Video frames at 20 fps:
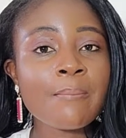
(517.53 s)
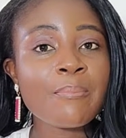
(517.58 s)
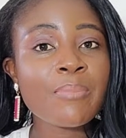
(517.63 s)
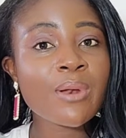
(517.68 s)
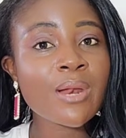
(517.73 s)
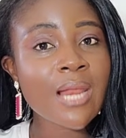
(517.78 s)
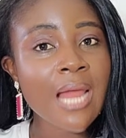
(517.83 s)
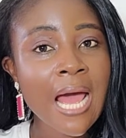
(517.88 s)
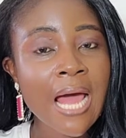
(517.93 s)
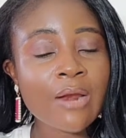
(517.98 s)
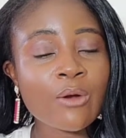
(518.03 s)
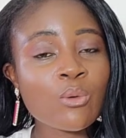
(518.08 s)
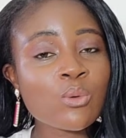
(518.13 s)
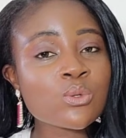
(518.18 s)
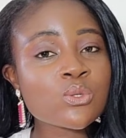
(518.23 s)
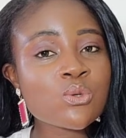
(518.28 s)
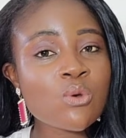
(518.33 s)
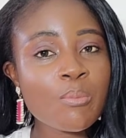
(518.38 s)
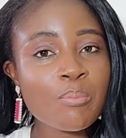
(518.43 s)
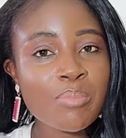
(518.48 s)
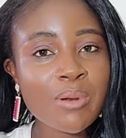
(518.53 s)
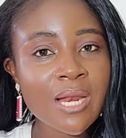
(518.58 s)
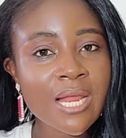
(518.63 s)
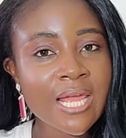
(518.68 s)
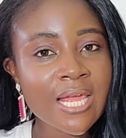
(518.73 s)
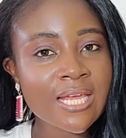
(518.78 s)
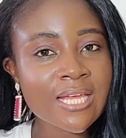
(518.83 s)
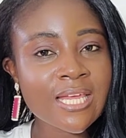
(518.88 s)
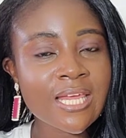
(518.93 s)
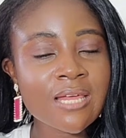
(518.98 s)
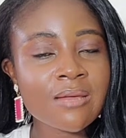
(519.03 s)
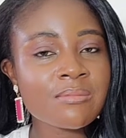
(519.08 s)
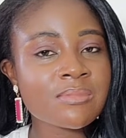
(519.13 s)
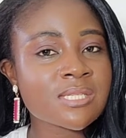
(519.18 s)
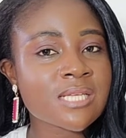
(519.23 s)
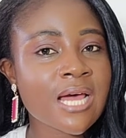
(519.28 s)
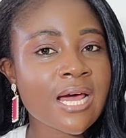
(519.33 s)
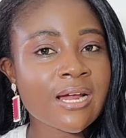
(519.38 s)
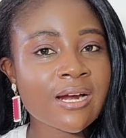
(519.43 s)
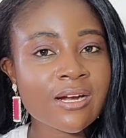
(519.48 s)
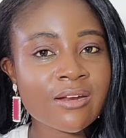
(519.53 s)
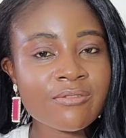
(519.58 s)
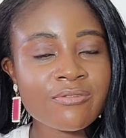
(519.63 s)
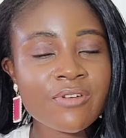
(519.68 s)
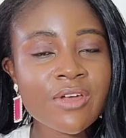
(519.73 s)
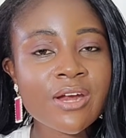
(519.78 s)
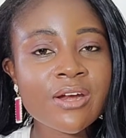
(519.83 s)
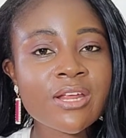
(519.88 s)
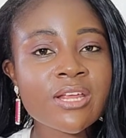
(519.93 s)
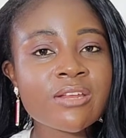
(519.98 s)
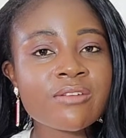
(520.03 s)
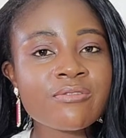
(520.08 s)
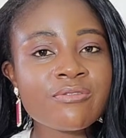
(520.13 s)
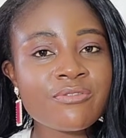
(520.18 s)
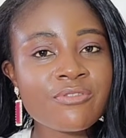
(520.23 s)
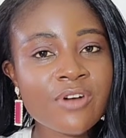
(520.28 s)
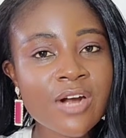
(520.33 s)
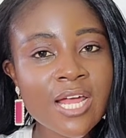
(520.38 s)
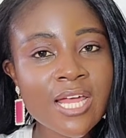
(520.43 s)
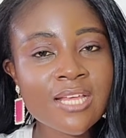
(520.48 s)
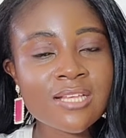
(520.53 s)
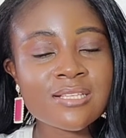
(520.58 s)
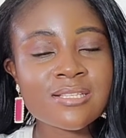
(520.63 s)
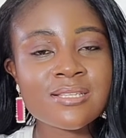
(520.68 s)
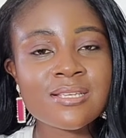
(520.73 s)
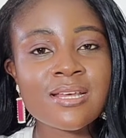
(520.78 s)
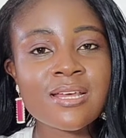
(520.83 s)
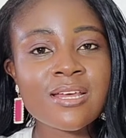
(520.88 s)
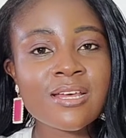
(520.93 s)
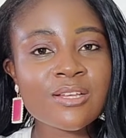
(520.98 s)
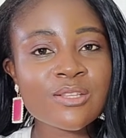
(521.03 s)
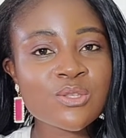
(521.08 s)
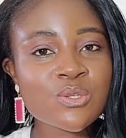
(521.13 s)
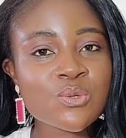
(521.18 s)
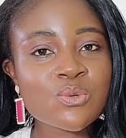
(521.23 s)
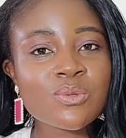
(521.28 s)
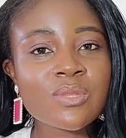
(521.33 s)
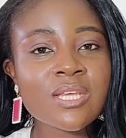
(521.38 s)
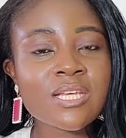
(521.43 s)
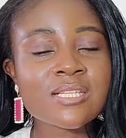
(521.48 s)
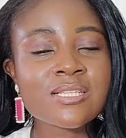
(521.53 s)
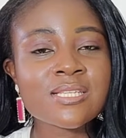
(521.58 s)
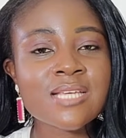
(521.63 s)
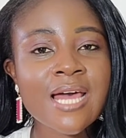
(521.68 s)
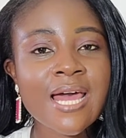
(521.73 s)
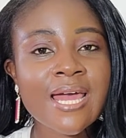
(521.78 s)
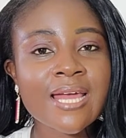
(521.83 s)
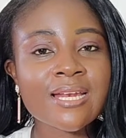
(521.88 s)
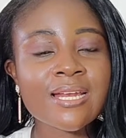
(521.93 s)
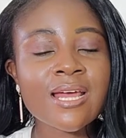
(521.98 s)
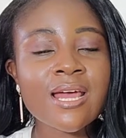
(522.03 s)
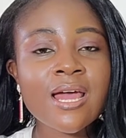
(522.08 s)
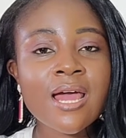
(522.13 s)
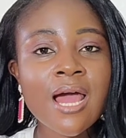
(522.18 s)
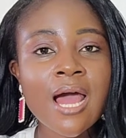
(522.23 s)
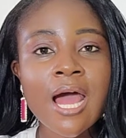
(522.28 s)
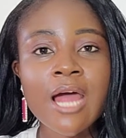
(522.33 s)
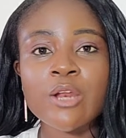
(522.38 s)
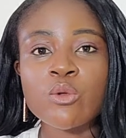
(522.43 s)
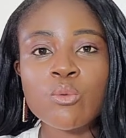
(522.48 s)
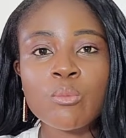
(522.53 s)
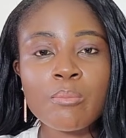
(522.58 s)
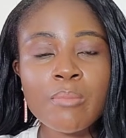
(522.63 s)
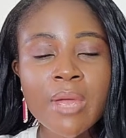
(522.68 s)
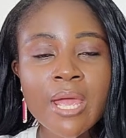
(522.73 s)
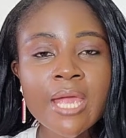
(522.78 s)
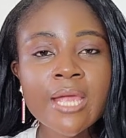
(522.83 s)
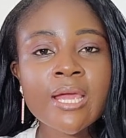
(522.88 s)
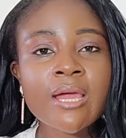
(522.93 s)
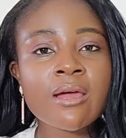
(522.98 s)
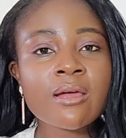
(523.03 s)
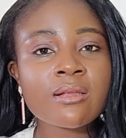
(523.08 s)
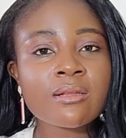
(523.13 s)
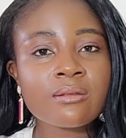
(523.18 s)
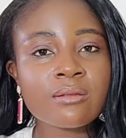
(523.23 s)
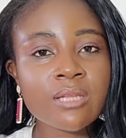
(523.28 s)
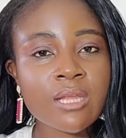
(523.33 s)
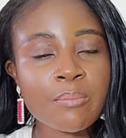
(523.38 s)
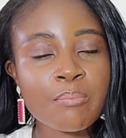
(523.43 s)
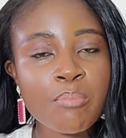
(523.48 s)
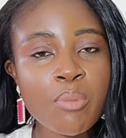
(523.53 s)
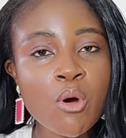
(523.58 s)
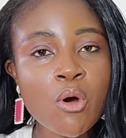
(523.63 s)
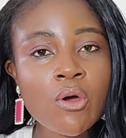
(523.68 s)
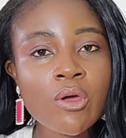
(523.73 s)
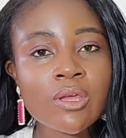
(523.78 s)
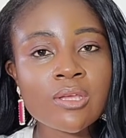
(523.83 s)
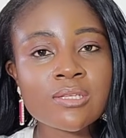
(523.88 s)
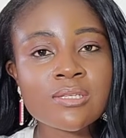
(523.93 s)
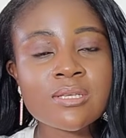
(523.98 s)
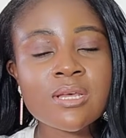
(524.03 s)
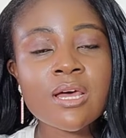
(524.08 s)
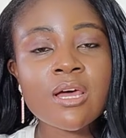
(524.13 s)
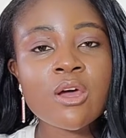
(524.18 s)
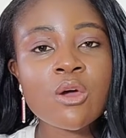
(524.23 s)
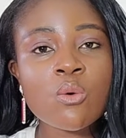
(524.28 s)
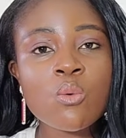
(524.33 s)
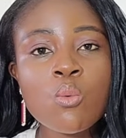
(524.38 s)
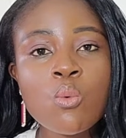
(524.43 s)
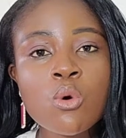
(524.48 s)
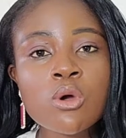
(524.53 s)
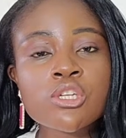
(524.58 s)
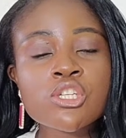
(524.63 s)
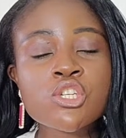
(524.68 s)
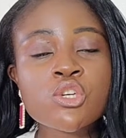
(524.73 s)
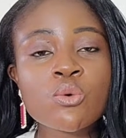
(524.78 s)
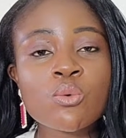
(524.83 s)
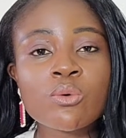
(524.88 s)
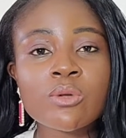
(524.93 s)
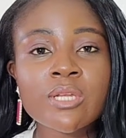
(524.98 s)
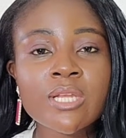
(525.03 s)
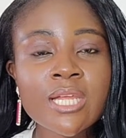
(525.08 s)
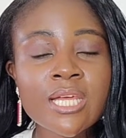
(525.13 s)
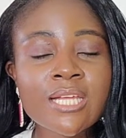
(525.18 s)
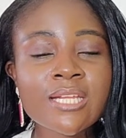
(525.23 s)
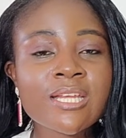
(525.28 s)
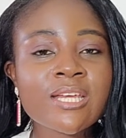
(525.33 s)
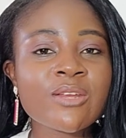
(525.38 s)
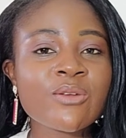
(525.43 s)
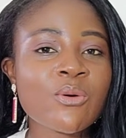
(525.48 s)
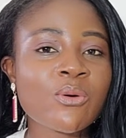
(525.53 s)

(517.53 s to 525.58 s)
and also playing games and referring friends to the site, and you make the points which you need